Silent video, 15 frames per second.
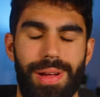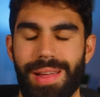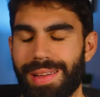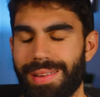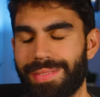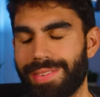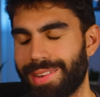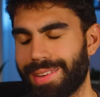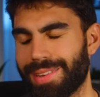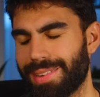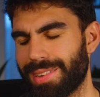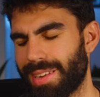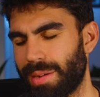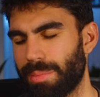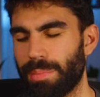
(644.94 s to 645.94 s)
I have like
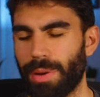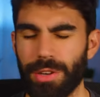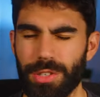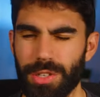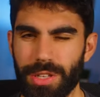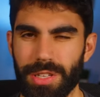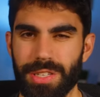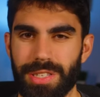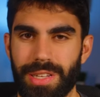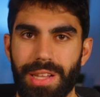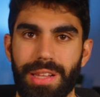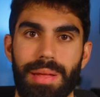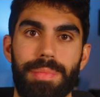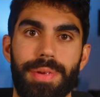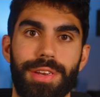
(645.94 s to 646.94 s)
a bunch of these because they
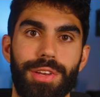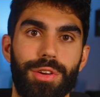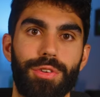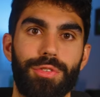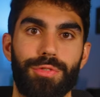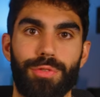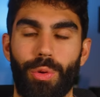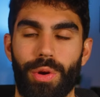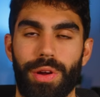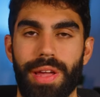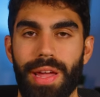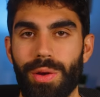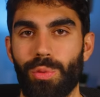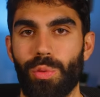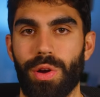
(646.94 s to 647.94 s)
let me do
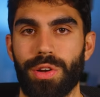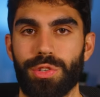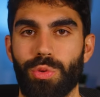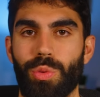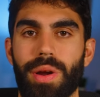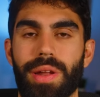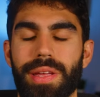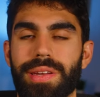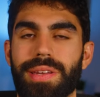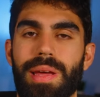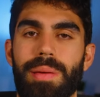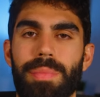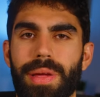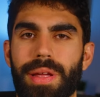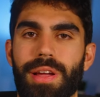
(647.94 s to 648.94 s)
4K 120 and
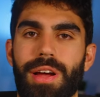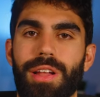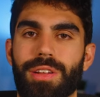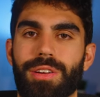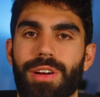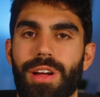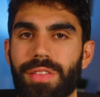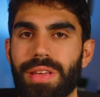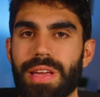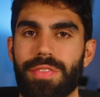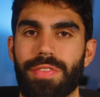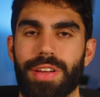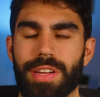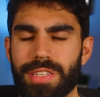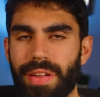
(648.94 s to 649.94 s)
10-bit color on the
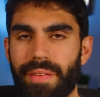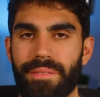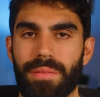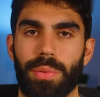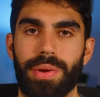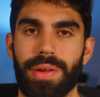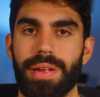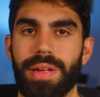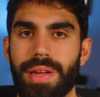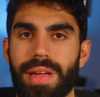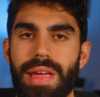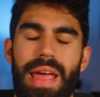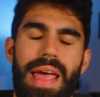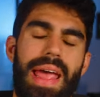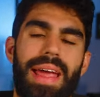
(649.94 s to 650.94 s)
FX3
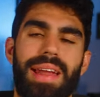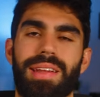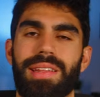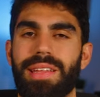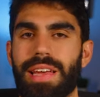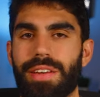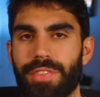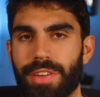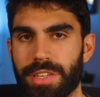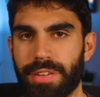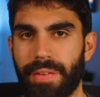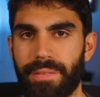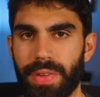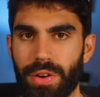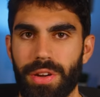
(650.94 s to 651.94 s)
and the
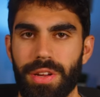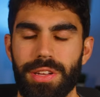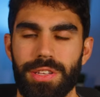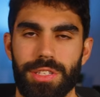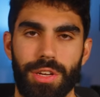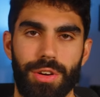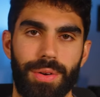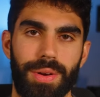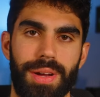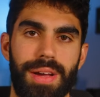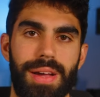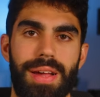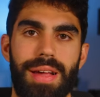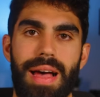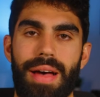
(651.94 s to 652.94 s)
FX30. So
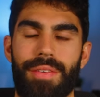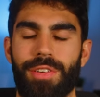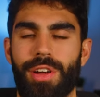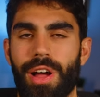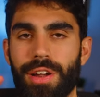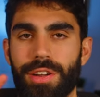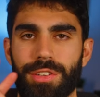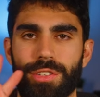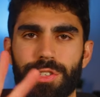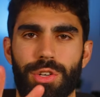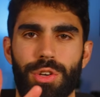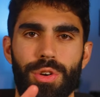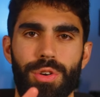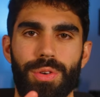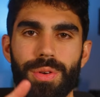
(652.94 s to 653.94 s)
I've got
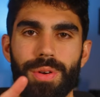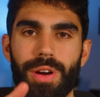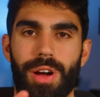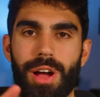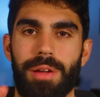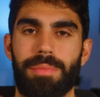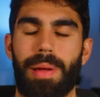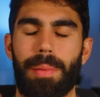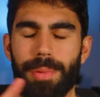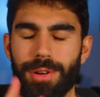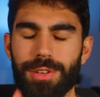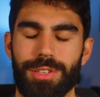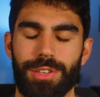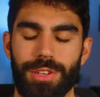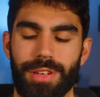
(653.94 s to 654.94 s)
two on my
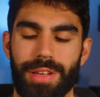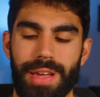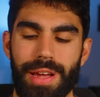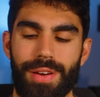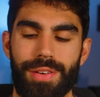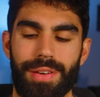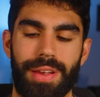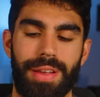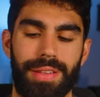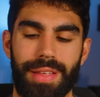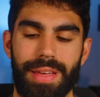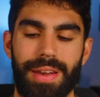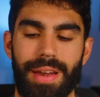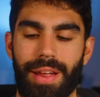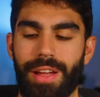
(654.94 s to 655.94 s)
personal account and
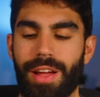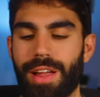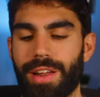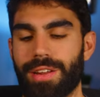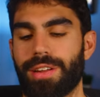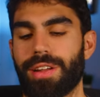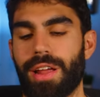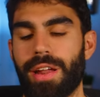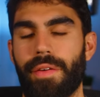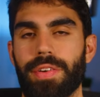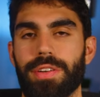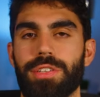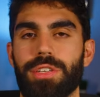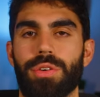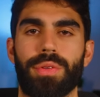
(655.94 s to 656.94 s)
then I got
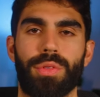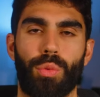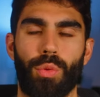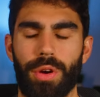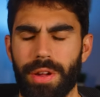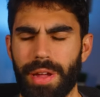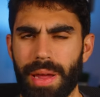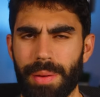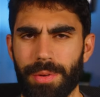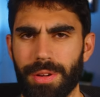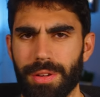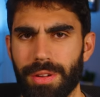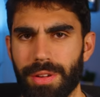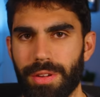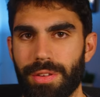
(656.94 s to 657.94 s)
another two in the work
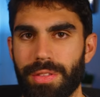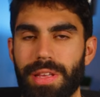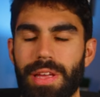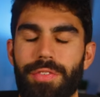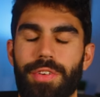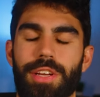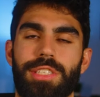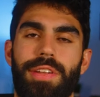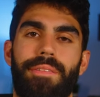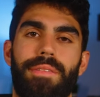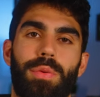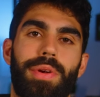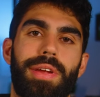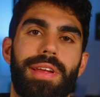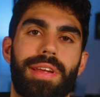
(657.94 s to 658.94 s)
camera, the
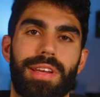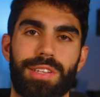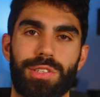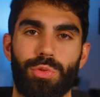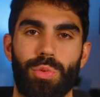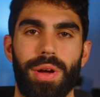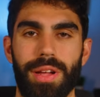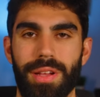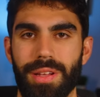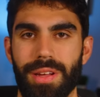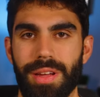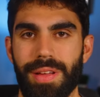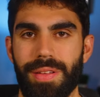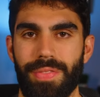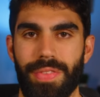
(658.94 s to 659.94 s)
FX3 as
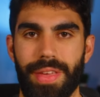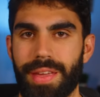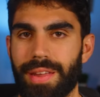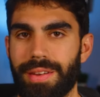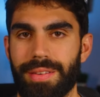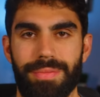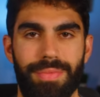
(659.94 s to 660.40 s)
well. And